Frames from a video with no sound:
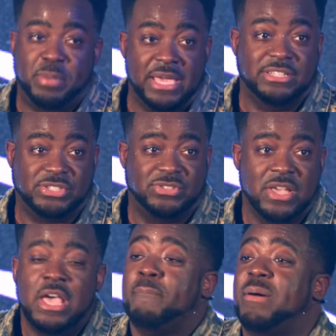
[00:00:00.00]
of Peace,
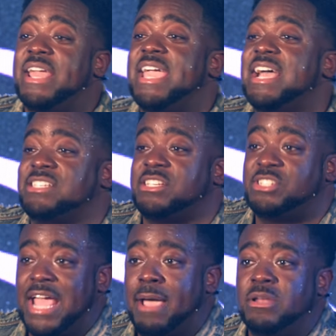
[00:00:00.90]
but he is
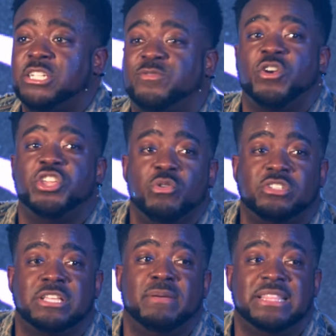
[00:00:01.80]
established for you
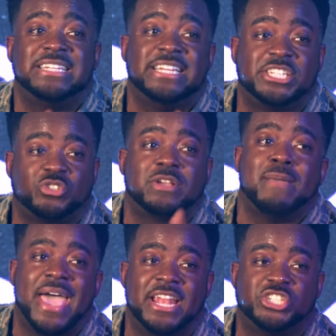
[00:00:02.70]
to be the district
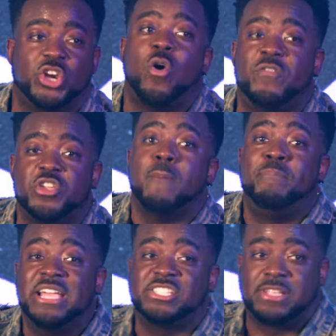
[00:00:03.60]
manager over your
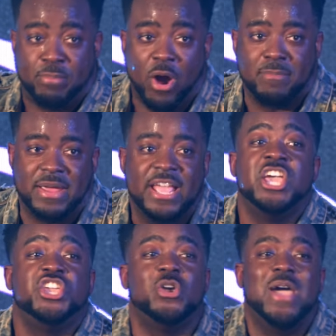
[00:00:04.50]
peace department.
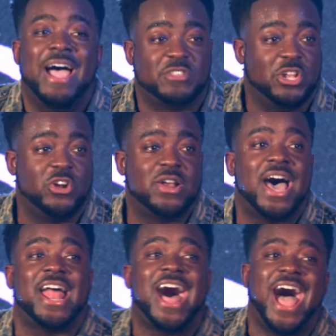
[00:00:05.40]
You have to learn
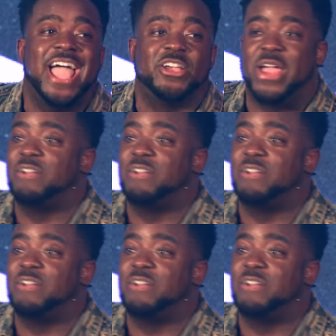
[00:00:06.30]
how to hire